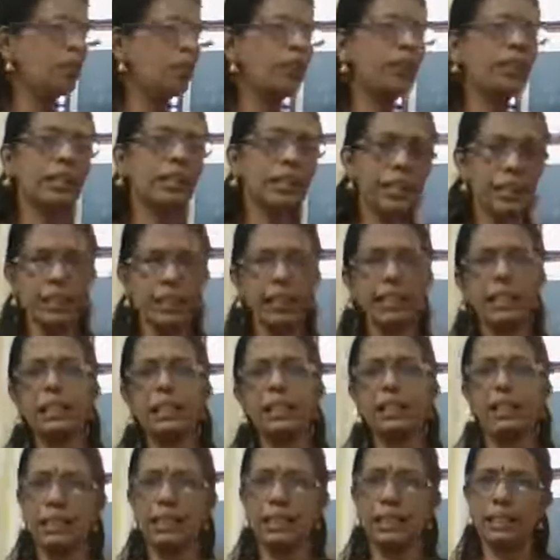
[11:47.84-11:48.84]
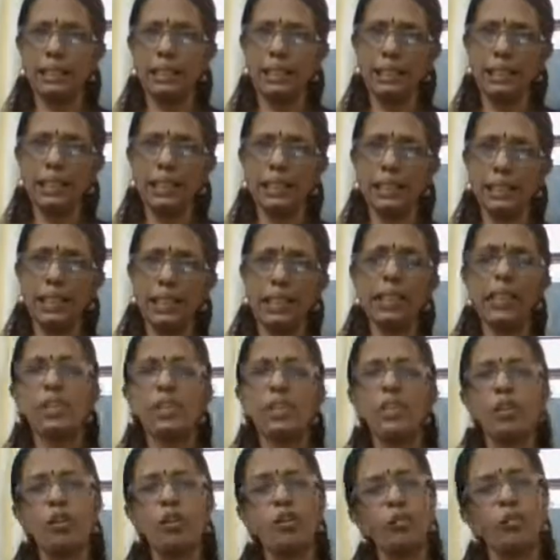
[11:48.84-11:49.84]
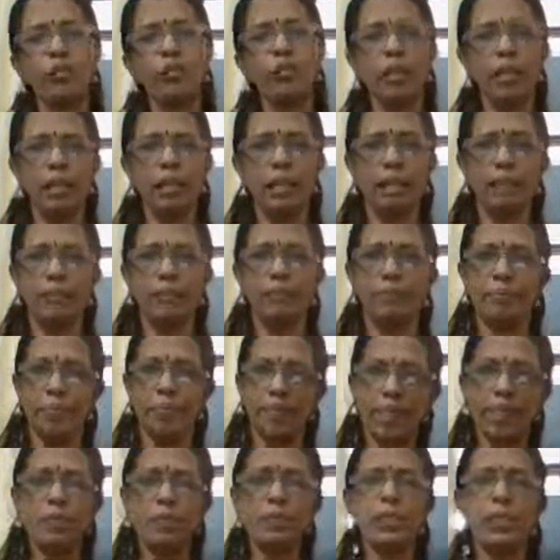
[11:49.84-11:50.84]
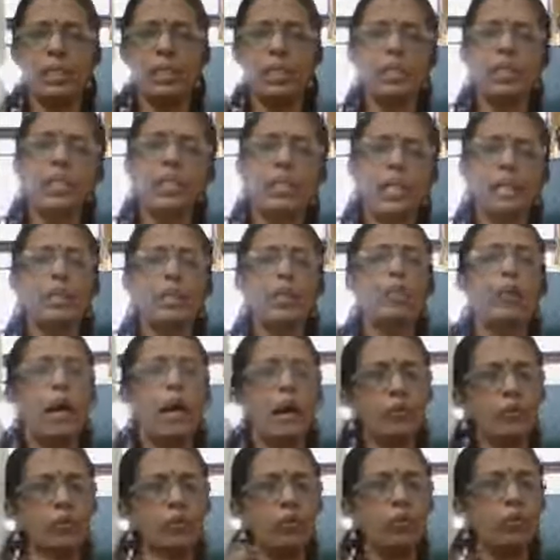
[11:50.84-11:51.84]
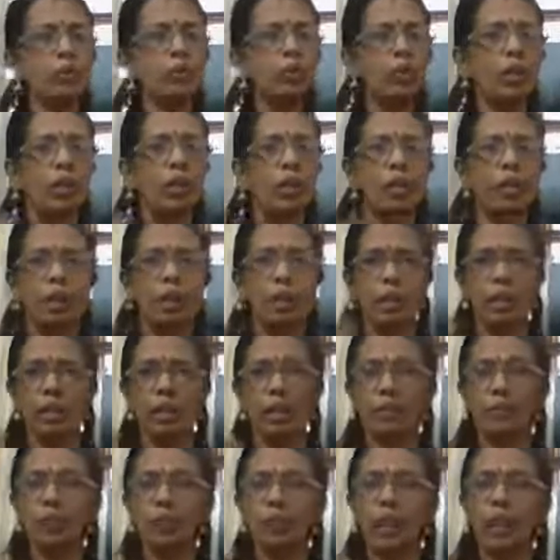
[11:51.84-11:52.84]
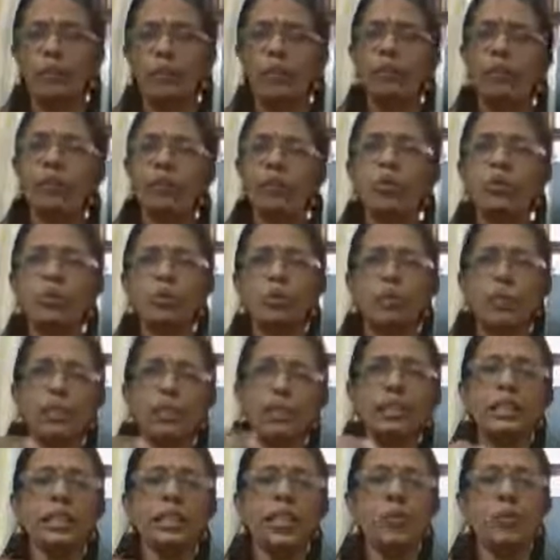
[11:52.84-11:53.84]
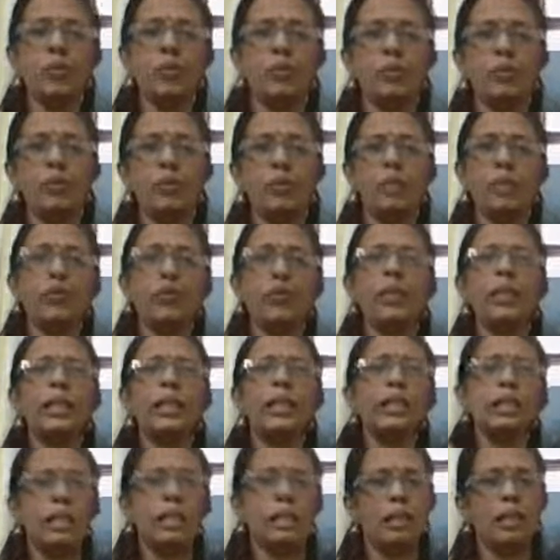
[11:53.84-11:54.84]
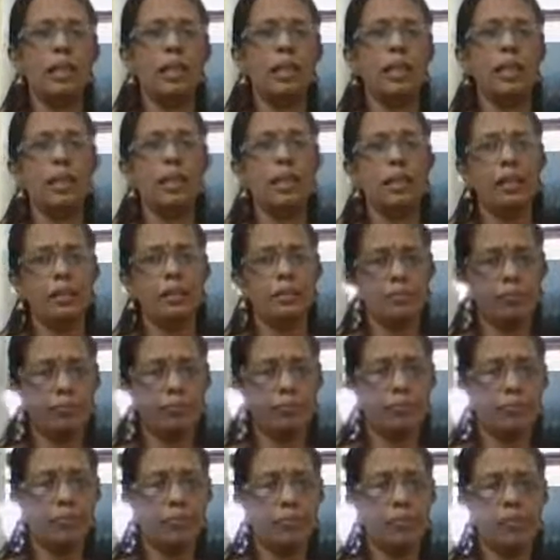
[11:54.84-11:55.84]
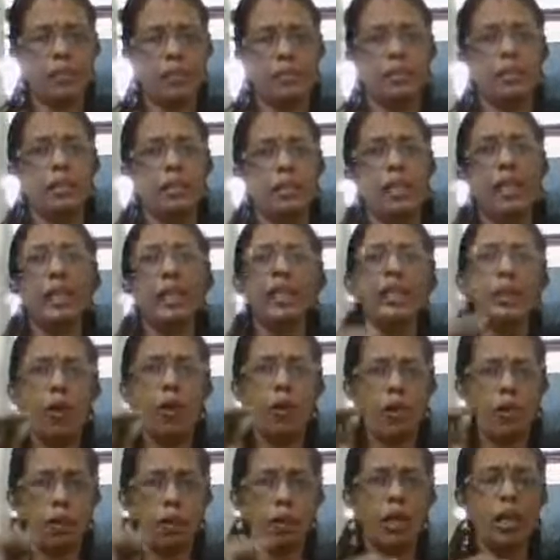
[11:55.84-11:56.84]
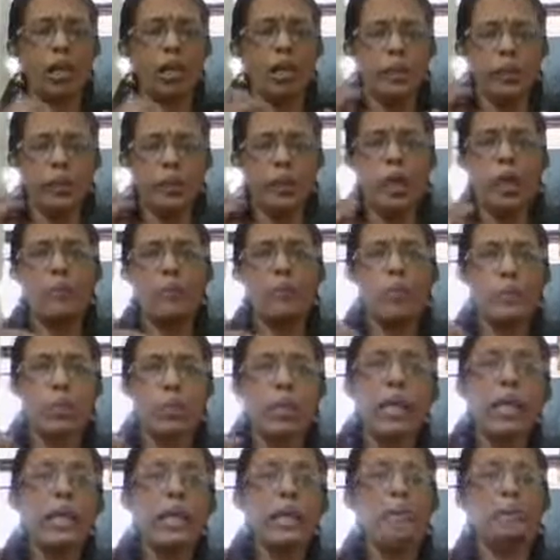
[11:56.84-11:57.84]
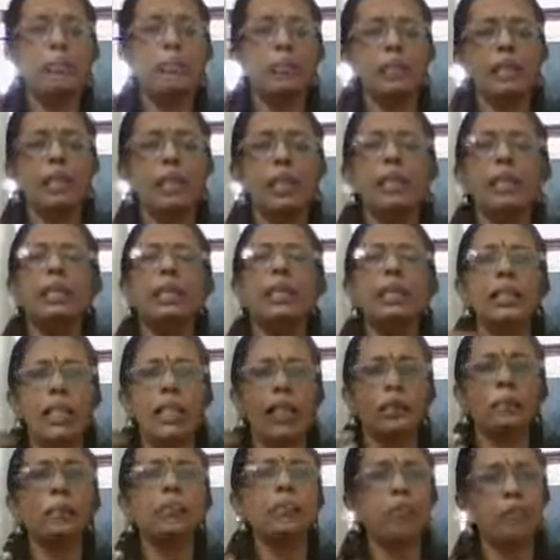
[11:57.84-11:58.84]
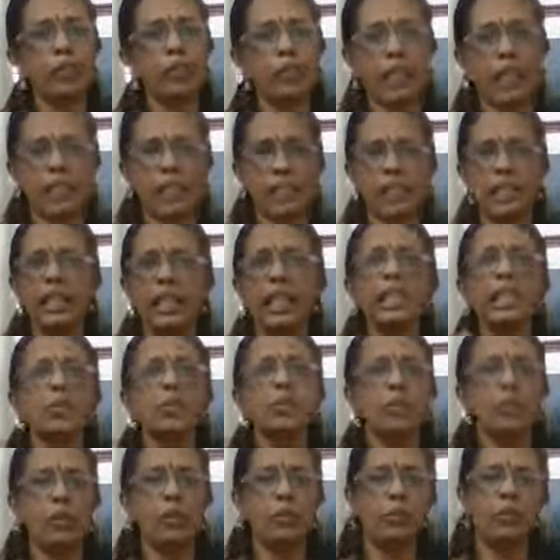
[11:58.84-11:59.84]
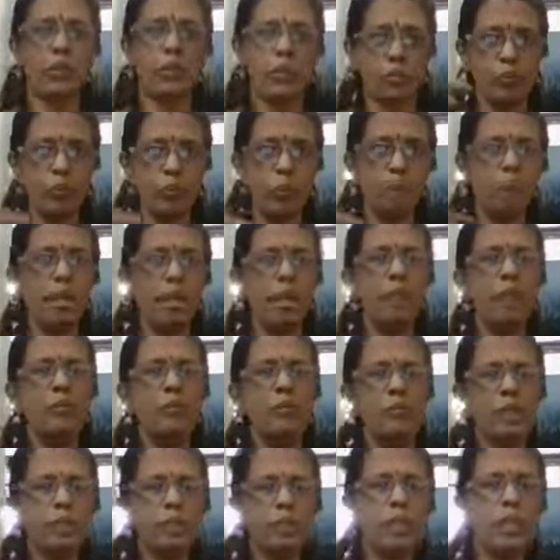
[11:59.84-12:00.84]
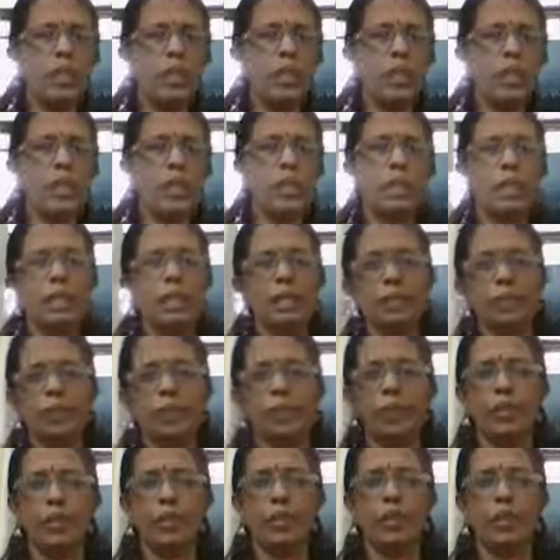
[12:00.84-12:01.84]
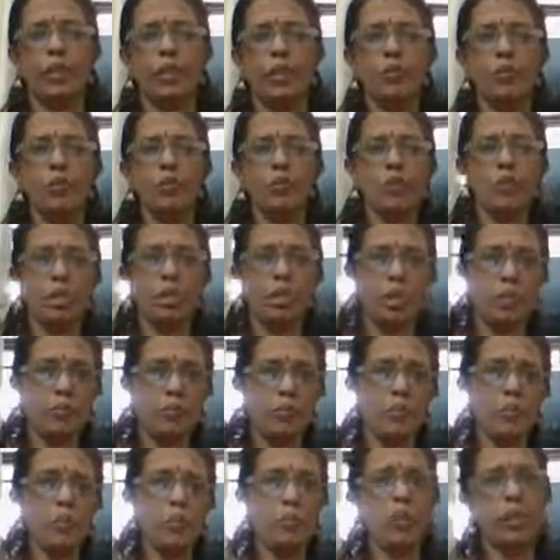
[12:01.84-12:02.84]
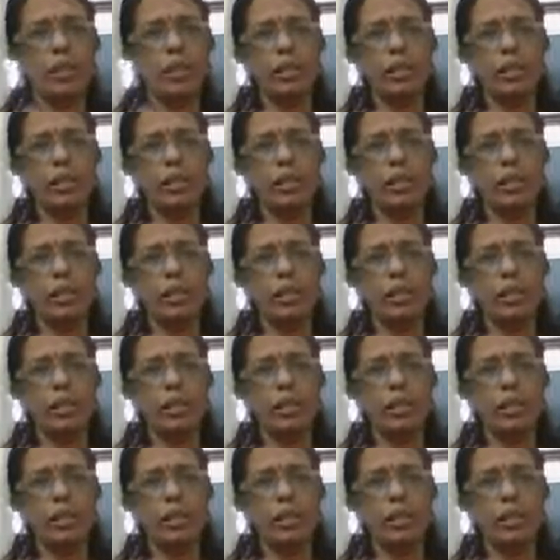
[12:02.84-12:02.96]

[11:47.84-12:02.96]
will get a series of equations and you have to list out which one is or you have to name the type of reaction, each one, which one is decomposition, which one